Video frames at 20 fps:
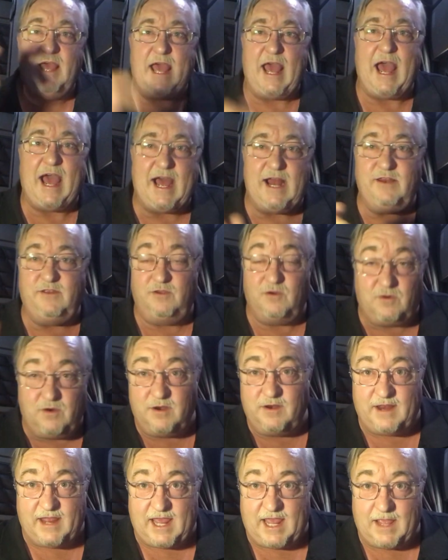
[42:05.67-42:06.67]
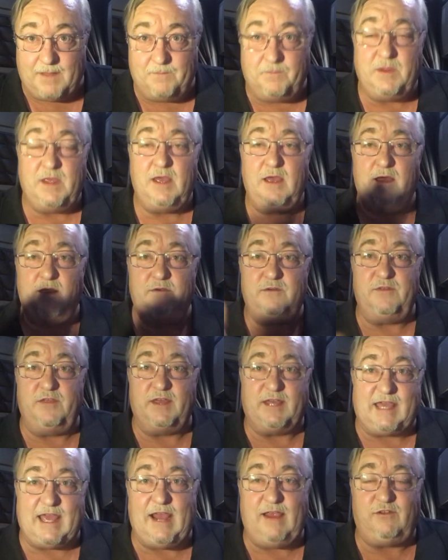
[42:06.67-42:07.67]
Add your name to the
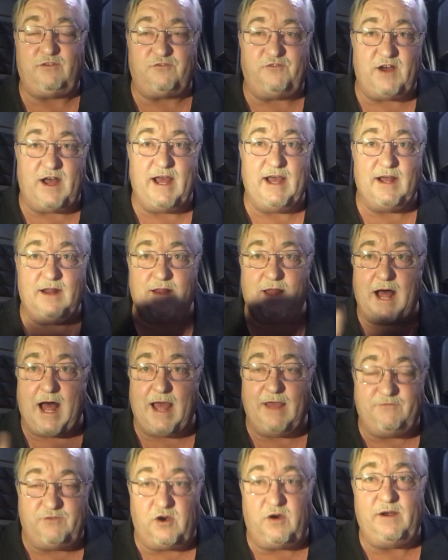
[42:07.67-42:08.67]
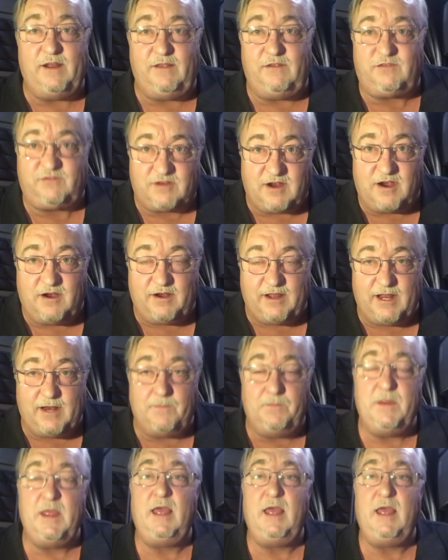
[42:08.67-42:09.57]
case file I've already started,